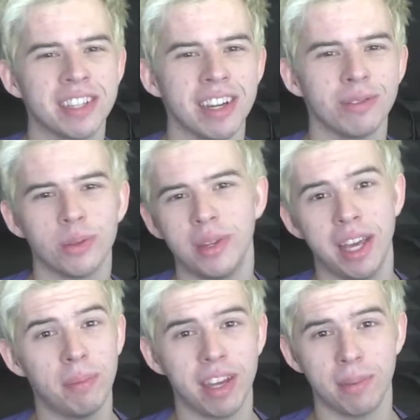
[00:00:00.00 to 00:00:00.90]
time, so we
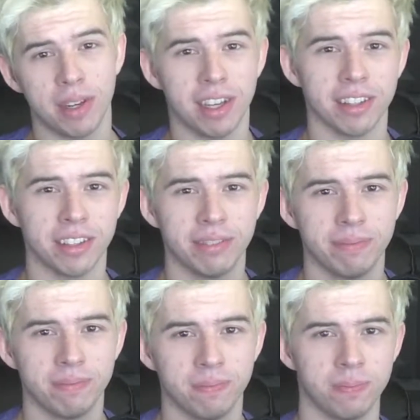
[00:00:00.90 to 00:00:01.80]
keep on gaming together.
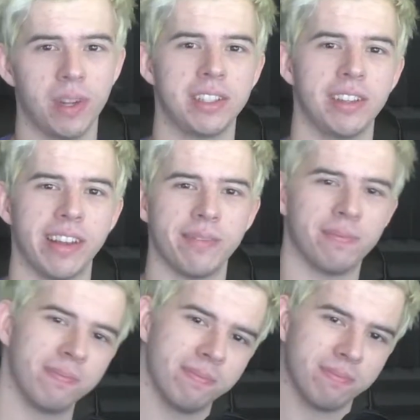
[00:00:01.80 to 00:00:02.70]
Until then,
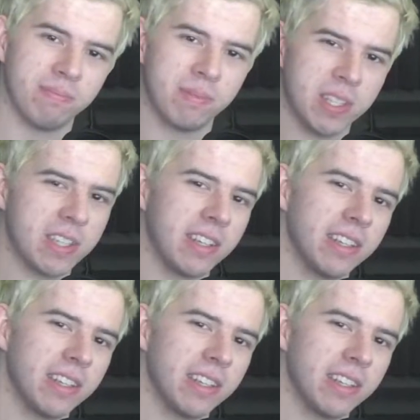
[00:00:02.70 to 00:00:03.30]
see